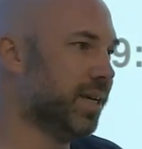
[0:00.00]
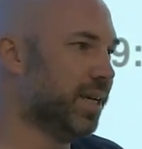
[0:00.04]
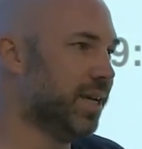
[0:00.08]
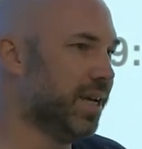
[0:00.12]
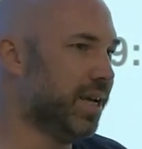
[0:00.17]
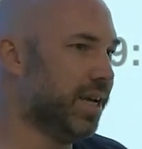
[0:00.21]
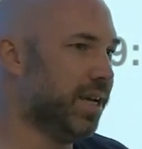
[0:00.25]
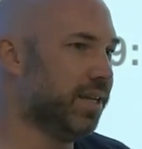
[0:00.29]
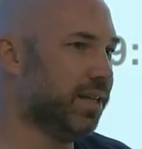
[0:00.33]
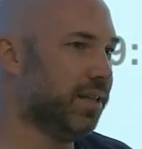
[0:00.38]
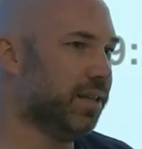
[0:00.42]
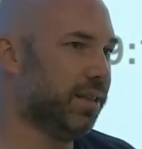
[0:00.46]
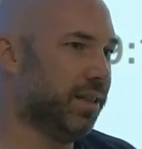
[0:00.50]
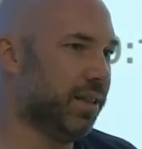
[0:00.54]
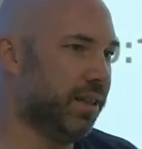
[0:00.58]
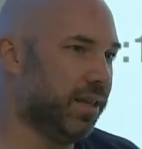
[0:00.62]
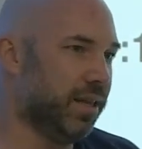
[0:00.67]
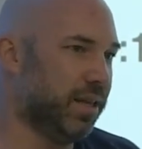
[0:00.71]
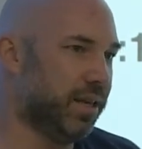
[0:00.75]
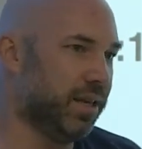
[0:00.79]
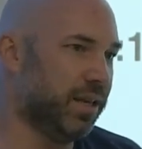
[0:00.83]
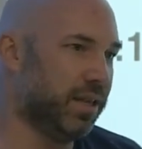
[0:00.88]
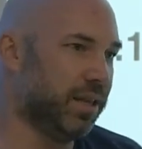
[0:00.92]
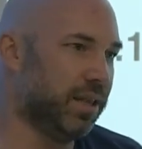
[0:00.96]

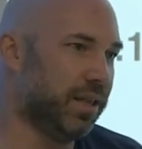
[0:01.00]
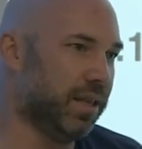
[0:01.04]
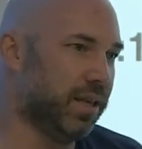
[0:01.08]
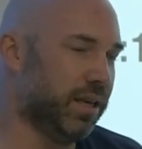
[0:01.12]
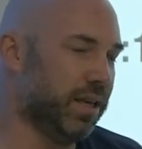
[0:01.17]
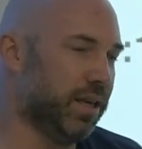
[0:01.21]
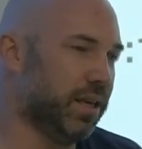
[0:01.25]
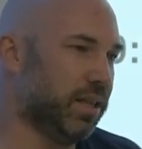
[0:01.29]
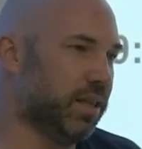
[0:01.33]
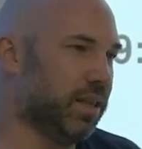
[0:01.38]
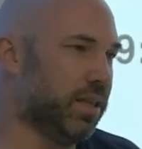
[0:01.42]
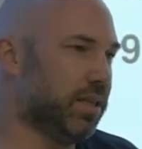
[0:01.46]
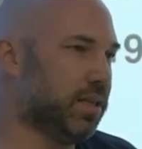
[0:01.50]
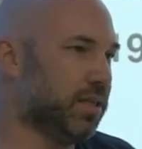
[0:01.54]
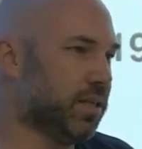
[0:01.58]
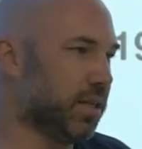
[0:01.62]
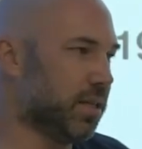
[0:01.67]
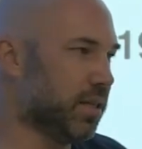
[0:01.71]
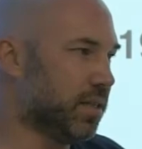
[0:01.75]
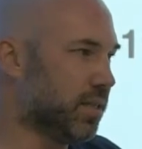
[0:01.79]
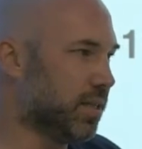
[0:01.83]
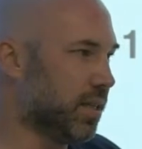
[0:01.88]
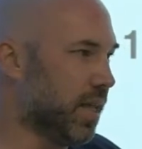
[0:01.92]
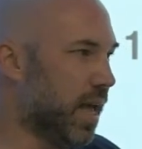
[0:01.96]
the
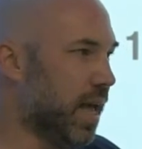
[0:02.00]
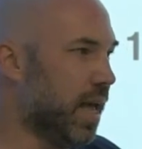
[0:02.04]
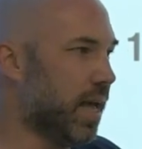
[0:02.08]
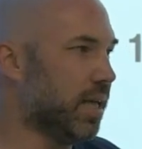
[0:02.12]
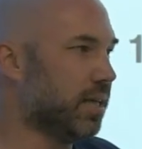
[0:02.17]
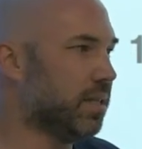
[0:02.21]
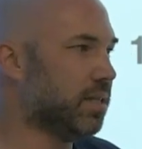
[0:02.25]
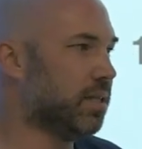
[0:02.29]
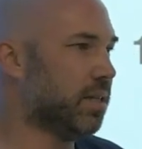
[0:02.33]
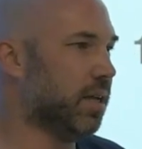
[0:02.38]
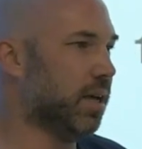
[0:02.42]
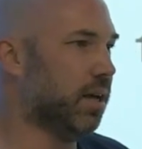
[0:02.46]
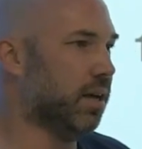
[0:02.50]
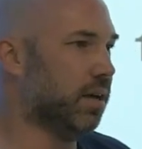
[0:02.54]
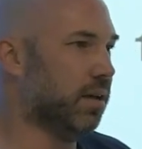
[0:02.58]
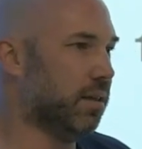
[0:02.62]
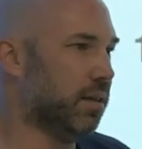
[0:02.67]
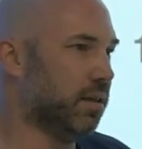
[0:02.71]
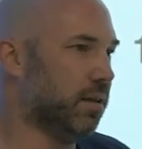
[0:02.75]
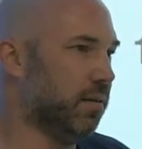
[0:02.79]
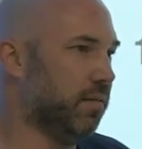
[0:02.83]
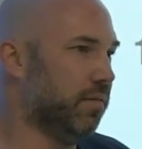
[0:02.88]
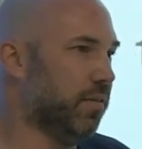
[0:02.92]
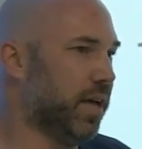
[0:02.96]
success
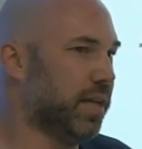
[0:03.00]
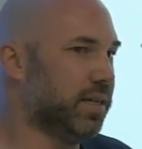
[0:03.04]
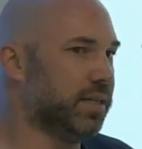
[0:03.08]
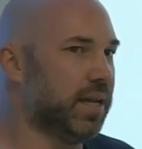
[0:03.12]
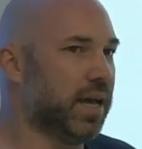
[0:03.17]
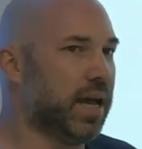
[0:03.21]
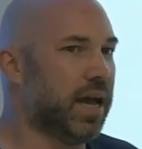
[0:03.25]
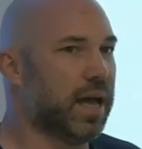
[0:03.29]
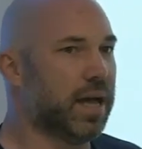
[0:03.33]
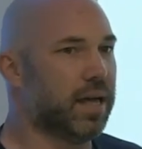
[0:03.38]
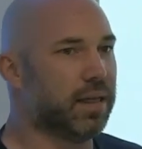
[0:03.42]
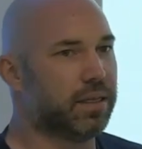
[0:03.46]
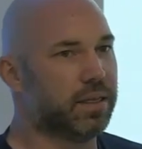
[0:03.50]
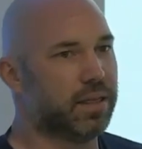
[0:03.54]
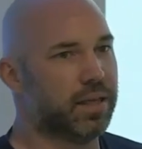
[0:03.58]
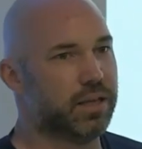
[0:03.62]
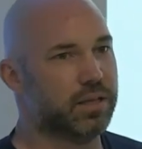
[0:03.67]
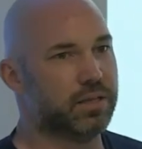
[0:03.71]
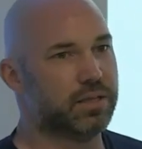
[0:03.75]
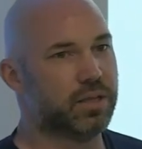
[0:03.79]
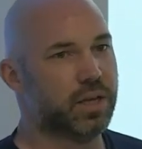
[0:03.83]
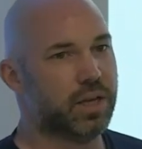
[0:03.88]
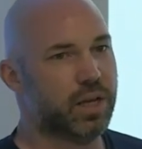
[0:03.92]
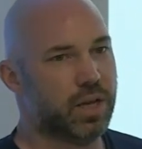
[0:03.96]
of NDEF
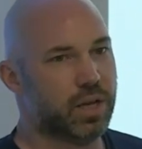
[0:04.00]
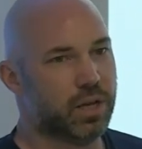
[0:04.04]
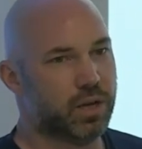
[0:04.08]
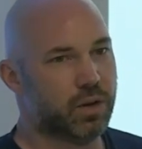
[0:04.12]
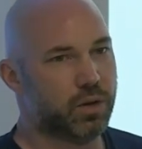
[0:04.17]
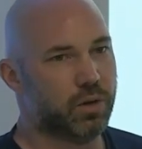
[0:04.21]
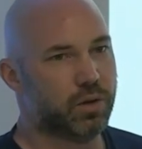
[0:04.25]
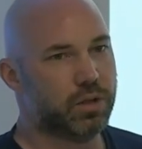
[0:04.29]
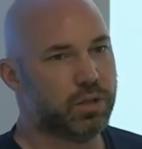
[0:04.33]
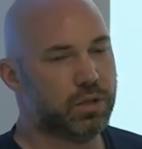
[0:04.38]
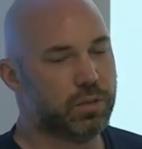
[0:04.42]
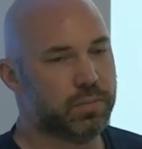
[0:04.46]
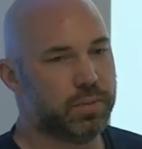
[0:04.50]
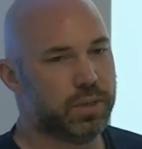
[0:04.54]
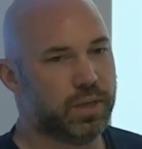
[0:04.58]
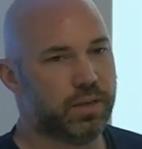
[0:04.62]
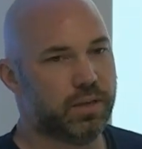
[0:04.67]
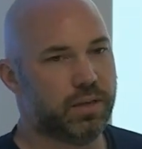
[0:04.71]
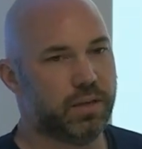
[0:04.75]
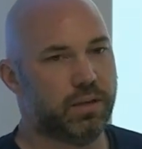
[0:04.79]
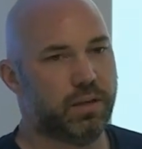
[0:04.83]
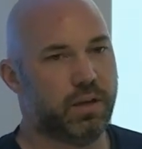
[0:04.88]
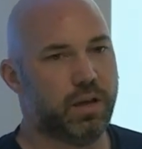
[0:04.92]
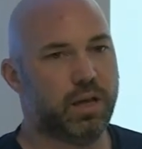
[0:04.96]
is going to
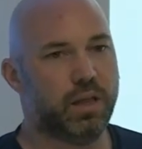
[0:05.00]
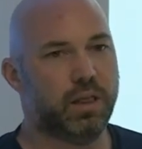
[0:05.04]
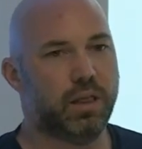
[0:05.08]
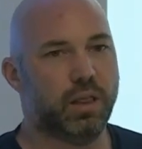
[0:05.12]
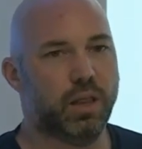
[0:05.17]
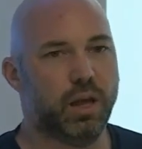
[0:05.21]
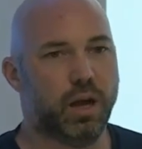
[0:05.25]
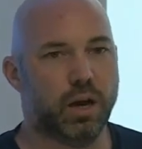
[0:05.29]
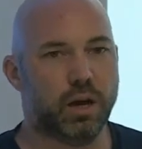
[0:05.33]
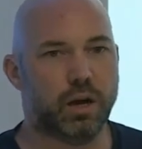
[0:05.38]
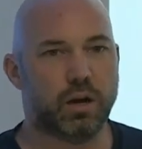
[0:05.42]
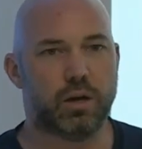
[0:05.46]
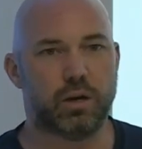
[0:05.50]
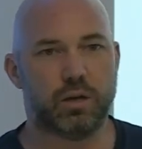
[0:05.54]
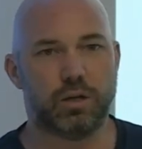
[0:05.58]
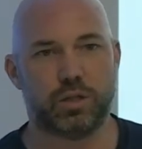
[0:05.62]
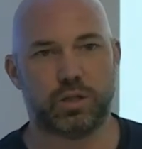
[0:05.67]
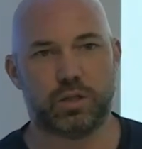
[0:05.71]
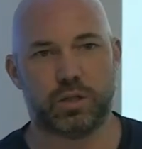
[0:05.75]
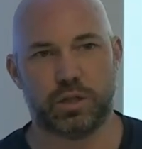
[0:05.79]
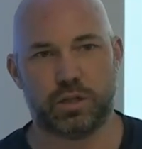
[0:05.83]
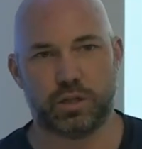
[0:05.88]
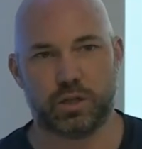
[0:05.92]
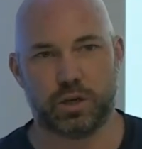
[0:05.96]
be in large
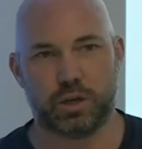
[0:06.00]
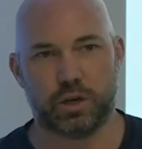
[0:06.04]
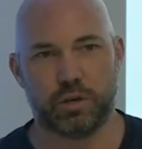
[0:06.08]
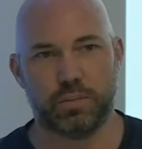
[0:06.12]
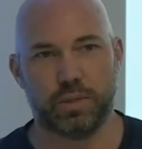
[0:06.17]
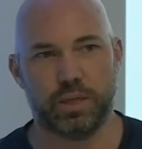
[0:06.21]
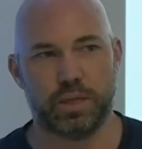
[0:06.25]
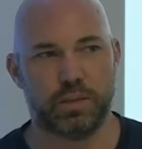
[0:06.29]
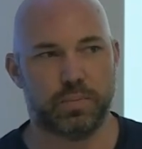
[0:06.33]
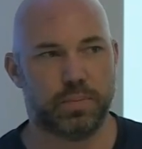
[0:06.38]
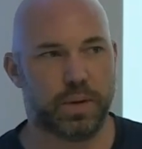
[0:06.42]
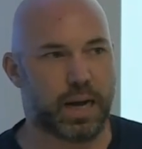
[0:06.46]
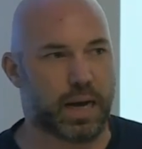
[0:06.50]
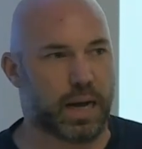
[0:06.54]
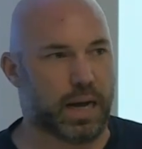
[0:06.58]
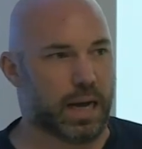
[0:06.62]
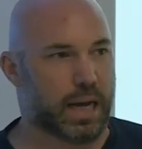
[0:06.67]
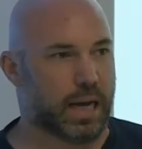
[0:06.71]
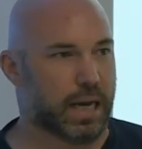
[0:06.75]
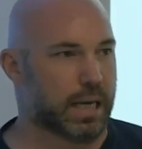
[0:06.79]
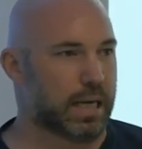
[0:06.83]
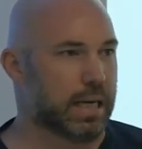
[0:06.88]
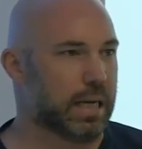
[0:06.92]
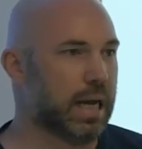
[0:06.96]
determined
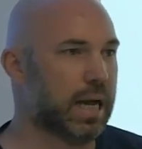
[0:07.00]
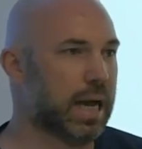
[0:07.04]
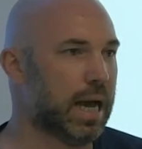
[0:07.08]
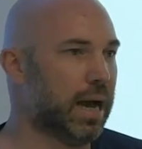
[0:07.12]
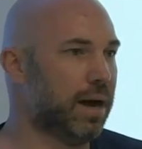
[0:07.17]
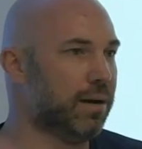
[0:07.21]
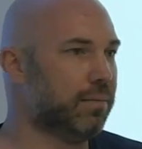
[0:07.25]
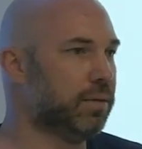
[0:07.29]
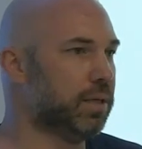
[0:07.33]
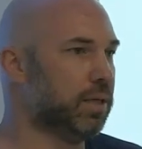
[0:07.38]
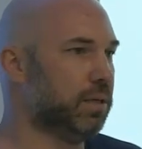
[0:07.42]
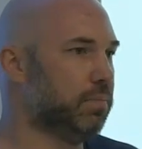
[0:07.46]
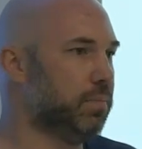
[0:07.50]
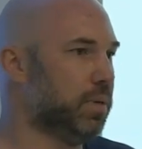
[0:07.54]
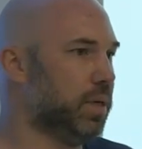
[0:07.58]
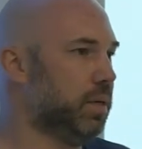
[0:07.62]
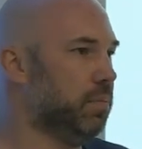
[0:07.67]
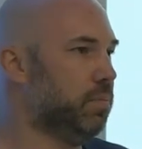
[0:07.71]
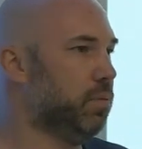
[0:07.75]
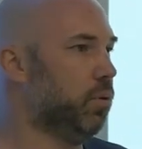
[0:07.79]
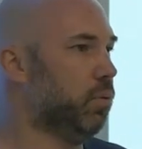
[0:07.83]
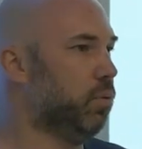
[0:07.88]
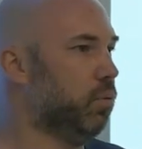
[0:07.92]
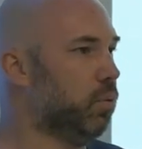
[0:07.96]
by how many
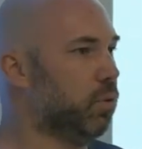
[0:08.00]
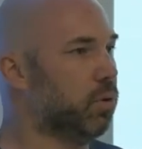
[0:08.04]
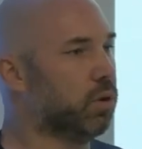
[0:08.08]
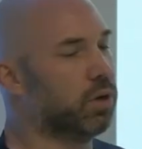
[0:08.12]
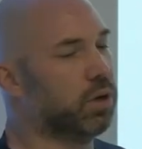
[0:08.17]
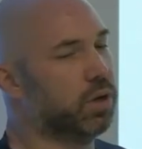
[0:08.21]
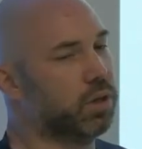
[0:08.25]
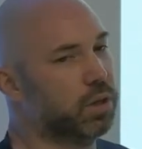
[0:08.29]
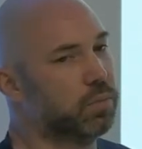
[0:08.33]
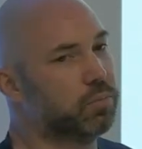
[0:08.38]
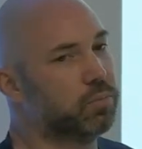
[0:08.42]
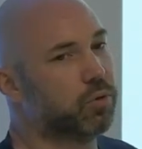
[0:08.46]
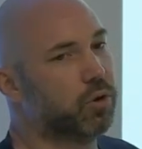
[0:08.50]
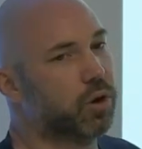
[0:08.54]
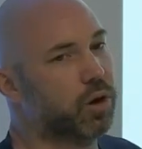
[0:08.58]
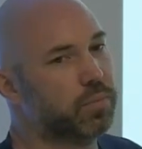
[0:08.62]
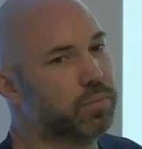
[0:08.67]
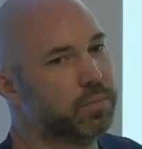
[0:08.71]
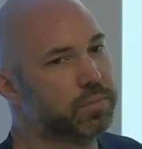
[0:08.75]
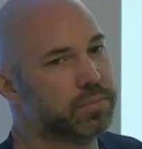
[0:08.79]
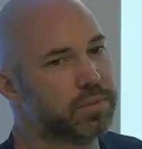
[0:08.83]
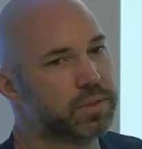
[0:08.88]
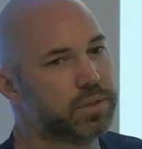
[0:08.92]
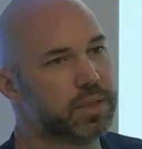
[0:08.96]
people work on the
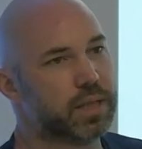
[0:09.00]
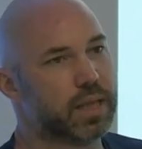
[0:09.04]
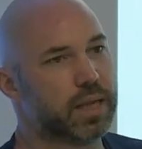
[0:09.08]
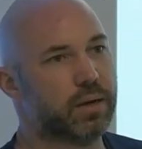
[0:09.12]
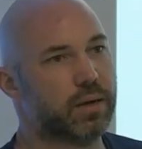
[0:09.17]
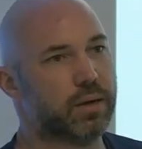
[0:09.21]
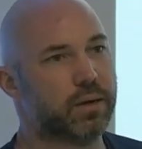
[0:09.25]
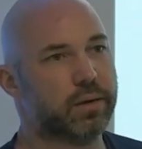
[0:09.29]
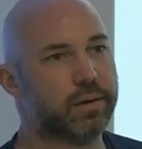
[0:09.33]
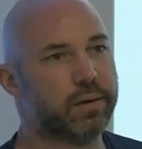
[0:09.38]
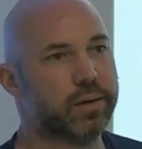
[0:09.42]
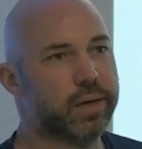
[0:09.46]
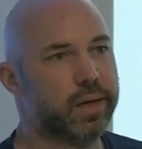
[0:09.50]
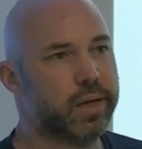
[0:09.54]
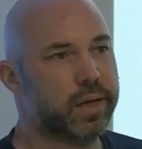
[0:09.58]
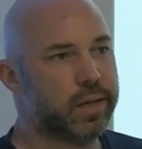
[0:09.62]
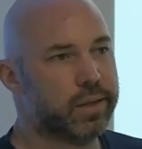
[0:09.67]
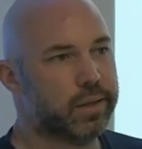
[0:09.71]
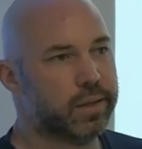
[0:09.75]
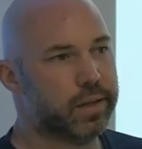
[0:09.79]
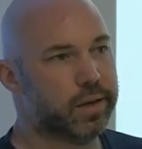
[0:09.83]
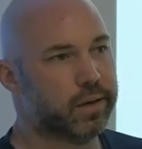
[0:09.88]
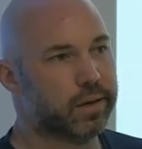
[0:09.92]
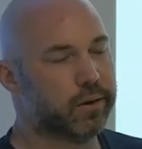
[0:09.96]
problems that
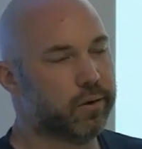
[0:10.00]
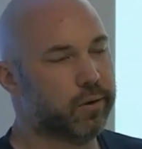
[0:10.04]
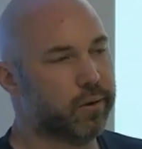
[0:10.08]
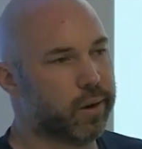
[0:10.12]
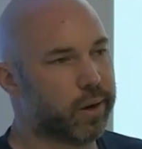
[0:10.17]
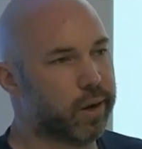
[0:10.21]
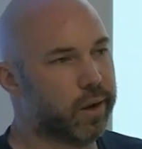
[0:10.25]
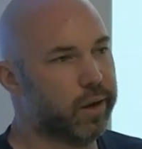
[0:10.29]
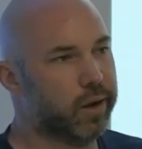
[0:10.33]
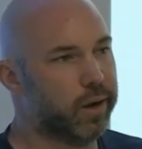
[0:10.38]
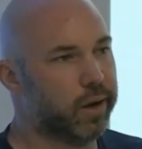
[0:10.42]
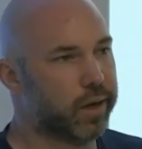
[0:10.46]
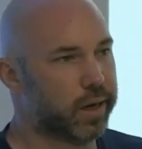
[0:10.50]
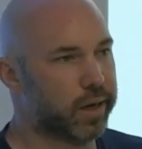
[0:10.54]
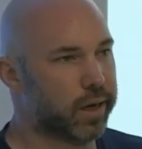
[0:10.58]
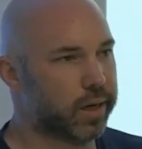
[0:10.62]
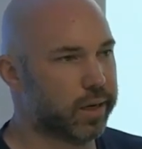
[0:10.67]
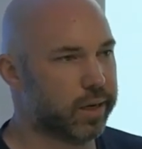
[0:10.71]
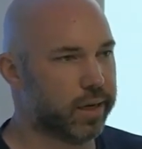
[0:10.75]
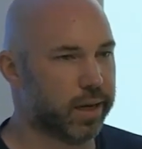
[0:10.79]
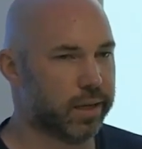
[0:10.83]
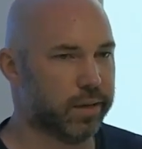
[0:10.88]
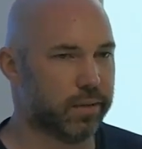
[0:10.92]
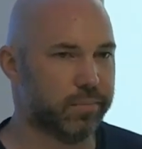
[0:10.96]
are going on.
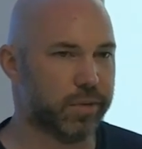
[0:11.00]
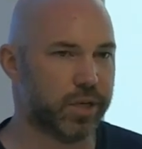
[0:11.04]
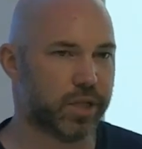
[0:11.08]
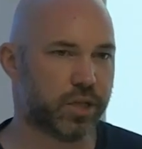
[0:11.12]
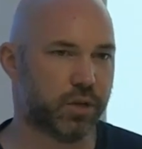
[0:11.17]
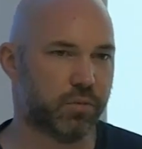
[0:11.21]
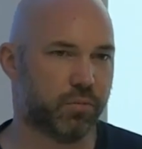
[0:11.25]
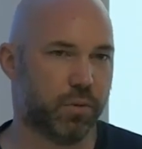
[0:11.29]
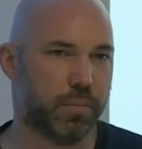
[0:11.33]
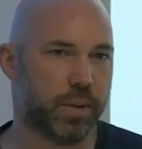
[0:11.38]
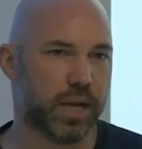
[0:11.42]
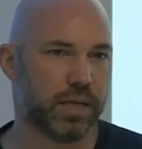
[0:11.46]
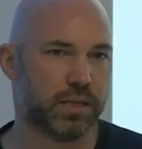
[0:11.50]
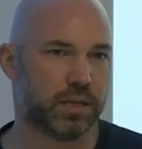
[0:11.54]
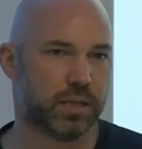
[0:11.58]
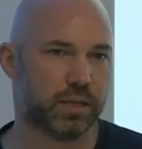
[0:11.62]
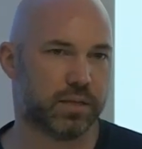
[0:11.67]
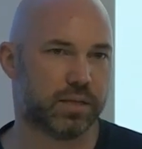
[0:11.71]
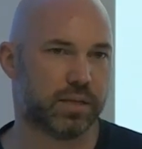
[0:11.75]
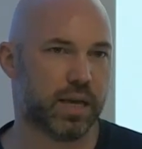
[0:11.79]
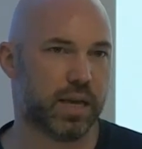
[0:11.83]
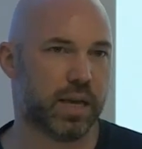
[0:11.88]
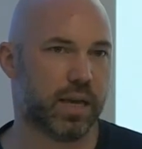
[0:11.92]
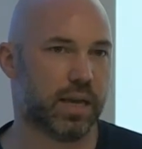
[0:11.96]
Now the mission remains the
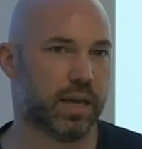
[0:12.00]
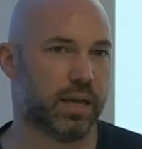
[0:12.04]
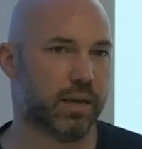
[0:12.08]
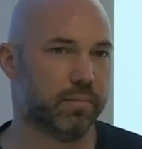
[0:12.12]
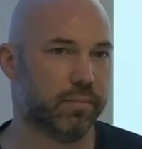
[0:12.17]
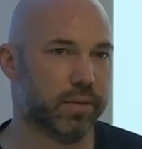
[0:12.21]
same,